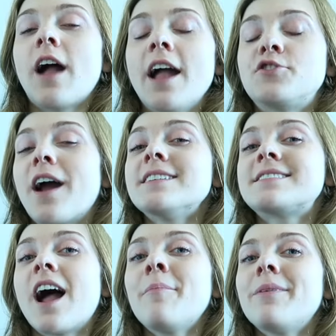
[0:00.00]
I
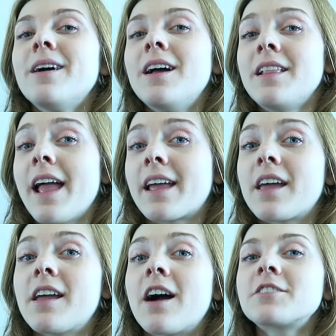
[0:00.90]
dressed up like a
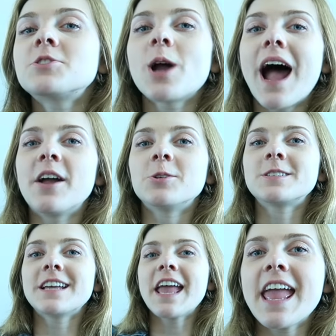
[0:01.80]
young
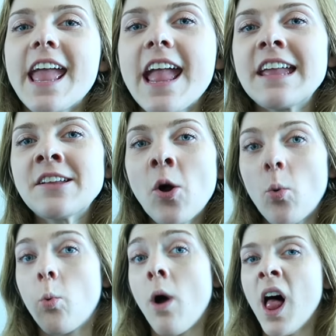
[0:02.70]
child in
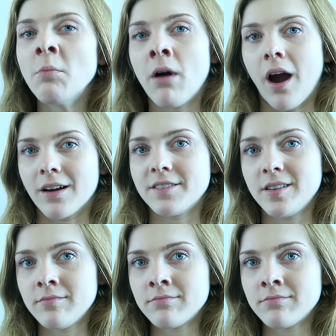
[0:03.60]
Walmart.